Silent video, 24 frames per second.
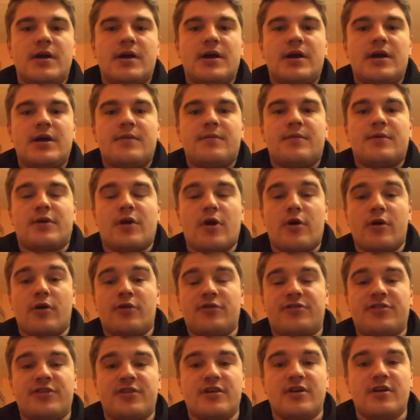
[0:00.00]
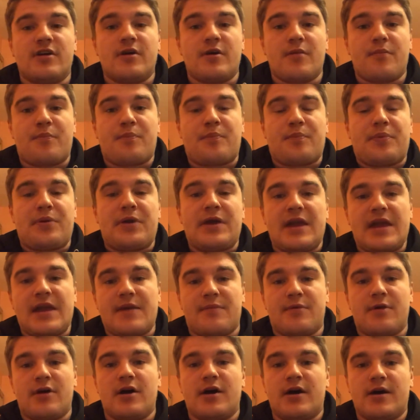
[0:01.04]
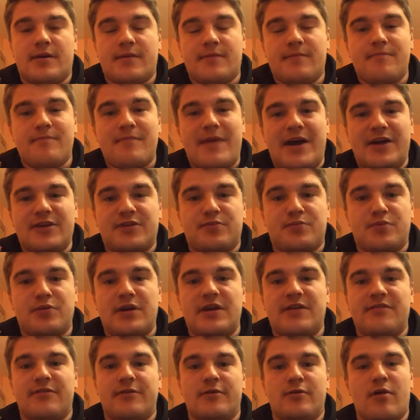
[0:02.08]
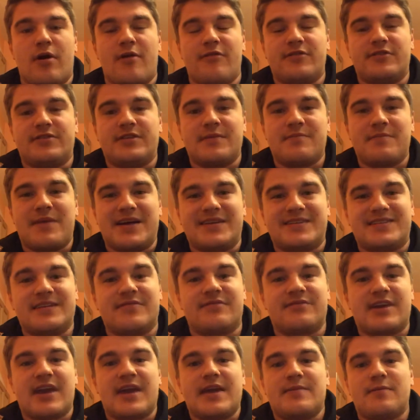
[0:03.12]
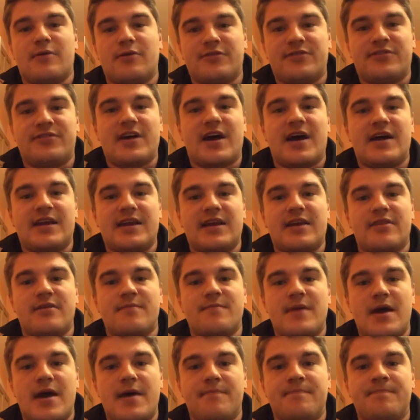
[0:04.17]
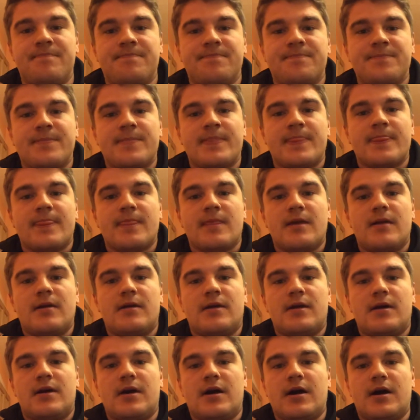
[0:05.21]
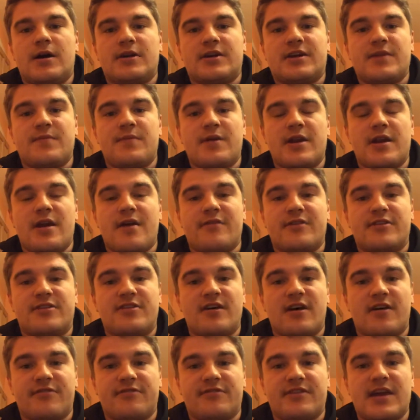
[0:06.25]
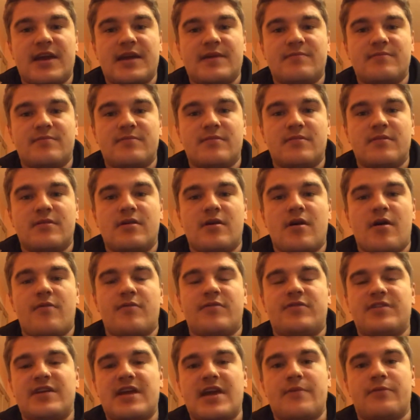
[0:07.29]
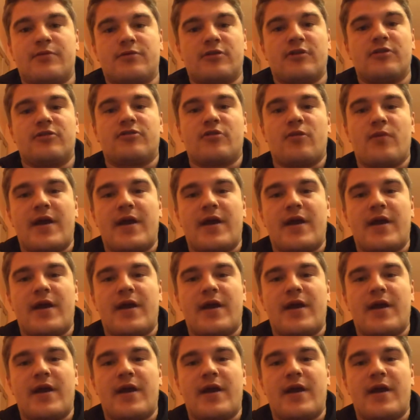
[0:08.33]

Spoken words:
But going on to the Peterborough match preview, obviously a massive game on Saturday at the Mem. Going to be another tough game. Obviously, Ipswich away